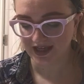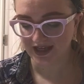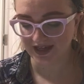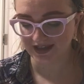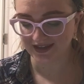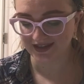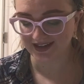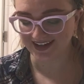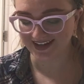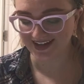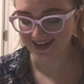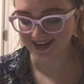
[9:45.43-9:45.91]

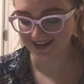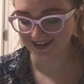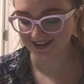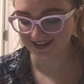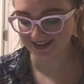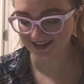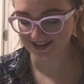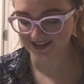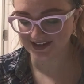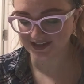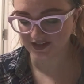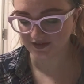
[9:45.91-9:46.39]
and the
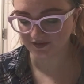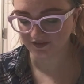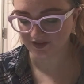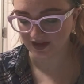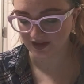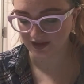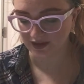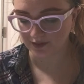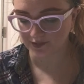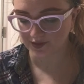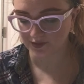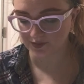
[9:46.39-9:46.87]
guidelines
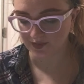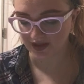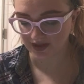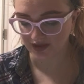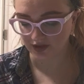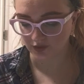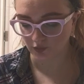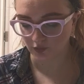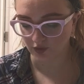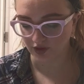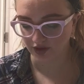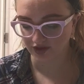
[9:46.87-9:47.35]
developed by
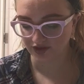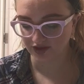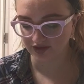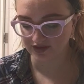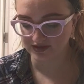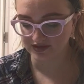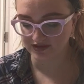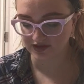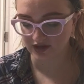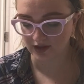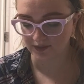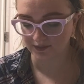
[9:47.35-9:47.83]
the
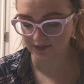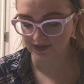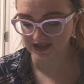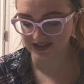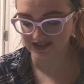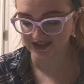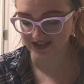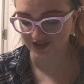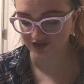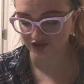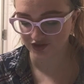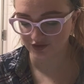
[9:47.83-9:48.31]
Workers'
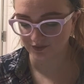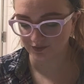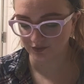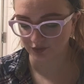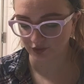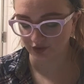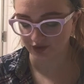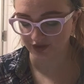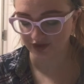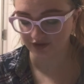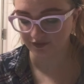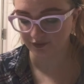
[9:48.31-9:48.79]
Compensation
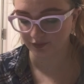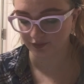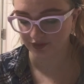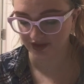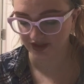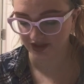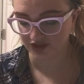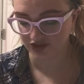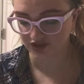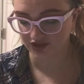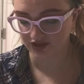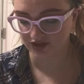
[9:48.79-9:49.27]
Board of
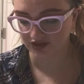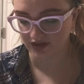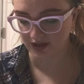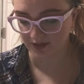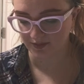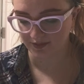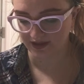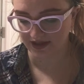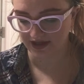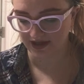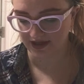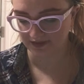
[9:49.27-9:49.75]
British
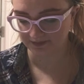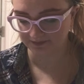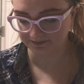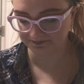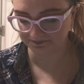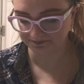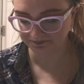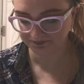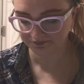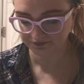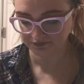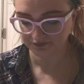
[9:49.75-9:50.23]
Columbia.
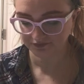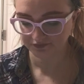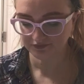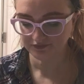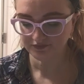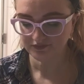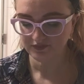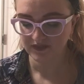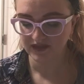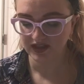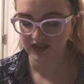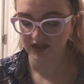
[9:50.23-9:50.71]

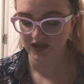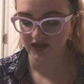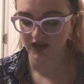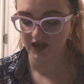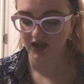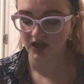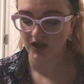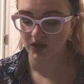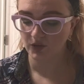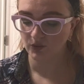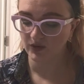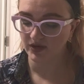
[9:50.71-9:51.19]

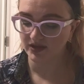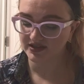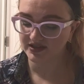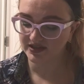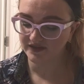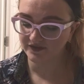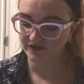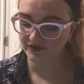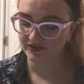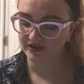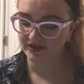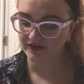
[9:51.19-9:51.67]
While
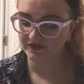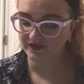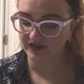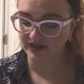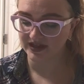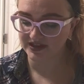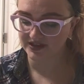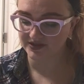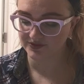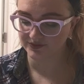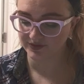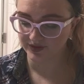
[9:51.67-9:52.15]
different
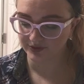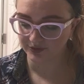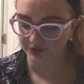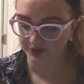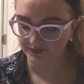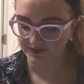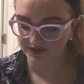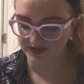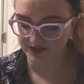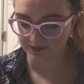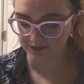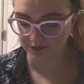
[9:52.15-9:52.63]
advisory
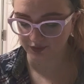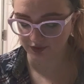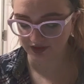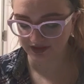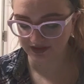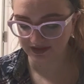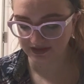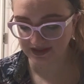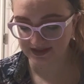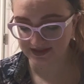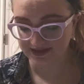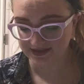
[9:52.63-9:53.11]
groups
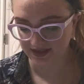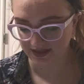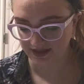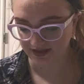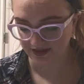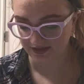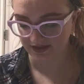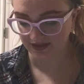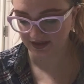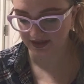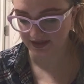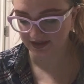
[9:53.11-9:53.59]
support these
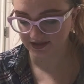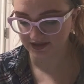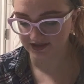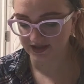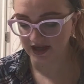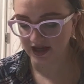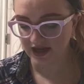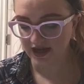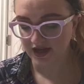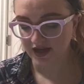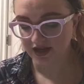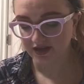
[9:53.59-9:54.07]
guidelines,
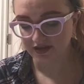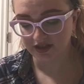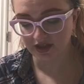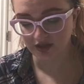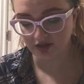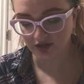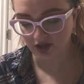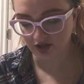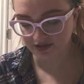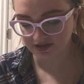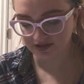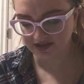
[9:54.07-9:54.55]
there
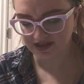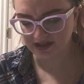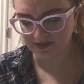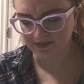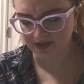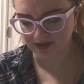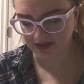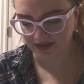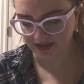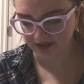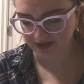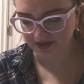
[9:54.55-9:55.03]
are
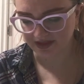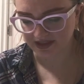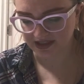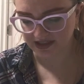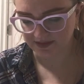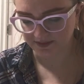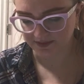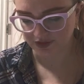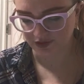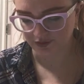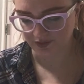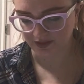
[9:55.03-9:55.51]
similarities
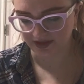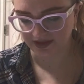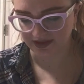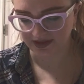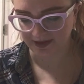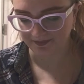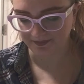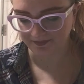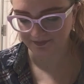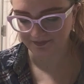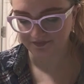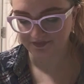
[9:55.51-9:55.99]
between
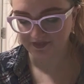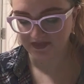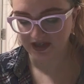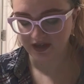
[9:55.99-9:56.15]
them.